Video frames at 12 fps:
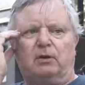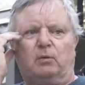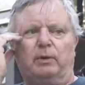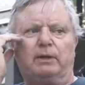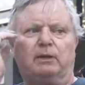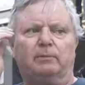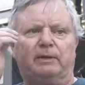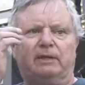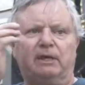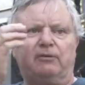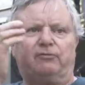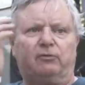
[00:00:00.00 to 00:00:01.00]
We're going to be
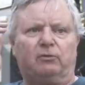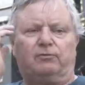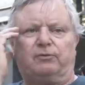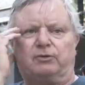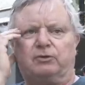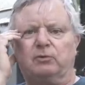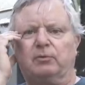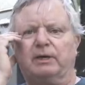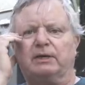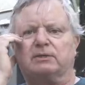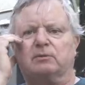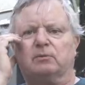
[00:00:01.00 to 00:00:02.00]
there for 2 weeks.